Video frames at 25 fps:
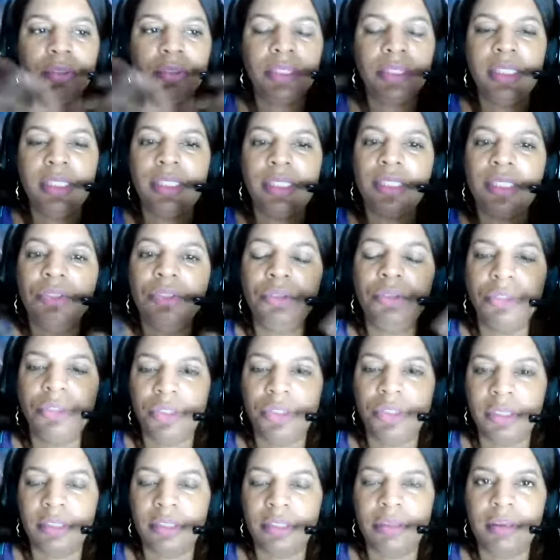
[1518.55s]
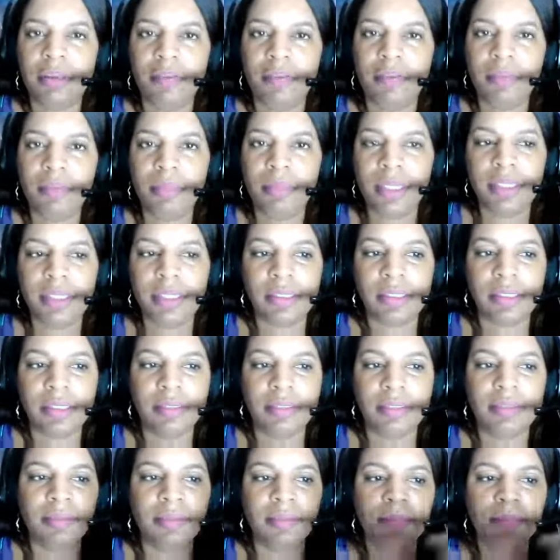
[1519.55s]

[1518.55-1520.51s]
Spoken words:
things and you share your information.